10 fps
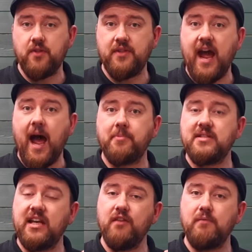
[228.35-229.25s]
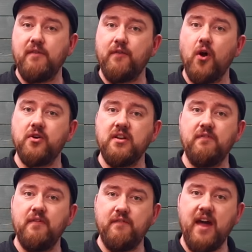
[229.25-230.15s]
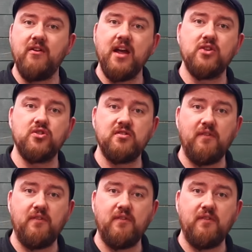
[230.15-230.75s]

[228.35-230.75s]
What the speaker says: on the app to give me 4 different variations